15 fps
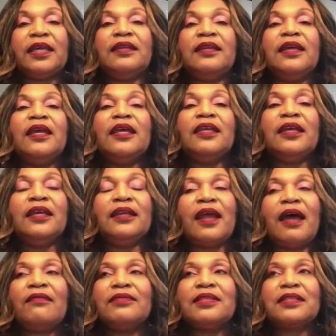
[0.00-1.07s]
And
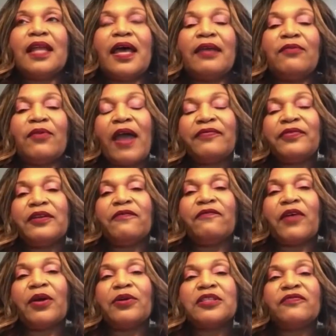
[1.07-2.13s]
I was like, after the
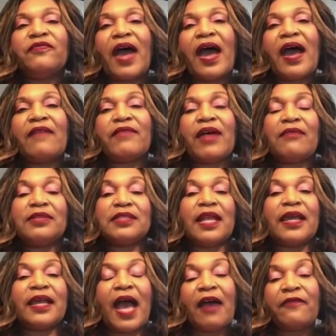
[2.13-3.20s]
first 5, I was
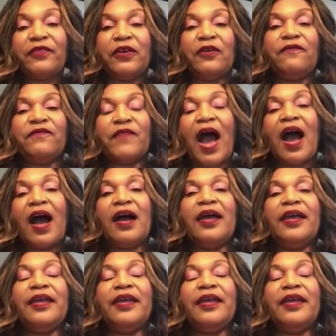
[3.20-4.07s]
like, I feel fine.